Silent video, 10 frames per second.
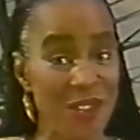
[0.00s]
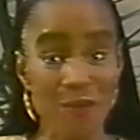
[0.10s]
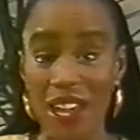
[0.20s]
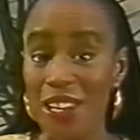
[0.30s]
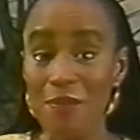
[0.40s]

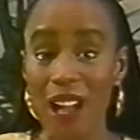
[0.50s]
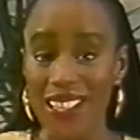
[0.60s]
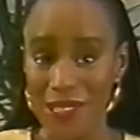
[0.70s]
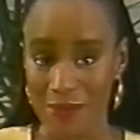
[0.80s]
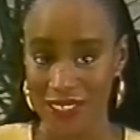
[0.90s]
You made it
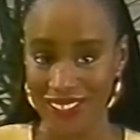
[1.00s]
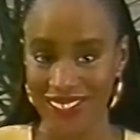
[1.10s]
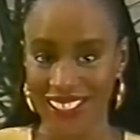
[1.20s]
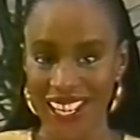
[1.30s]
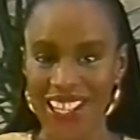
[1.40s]
possible.
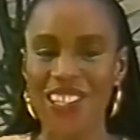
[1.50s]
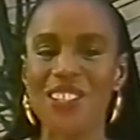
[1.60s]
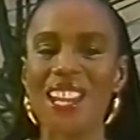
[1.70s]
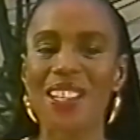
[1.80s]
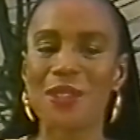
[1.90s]

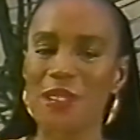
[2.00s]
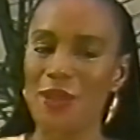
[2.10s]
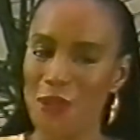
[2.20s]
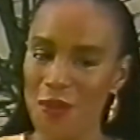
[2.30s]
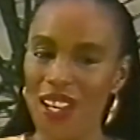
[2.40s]
See you next
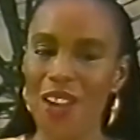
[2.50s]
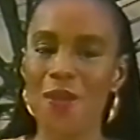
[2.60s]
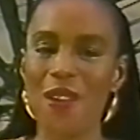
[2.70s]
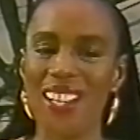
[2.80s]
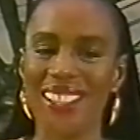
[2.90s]
week for
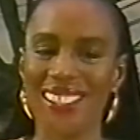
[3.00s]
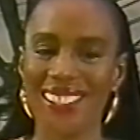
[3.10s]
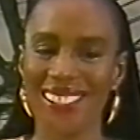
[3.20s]
101.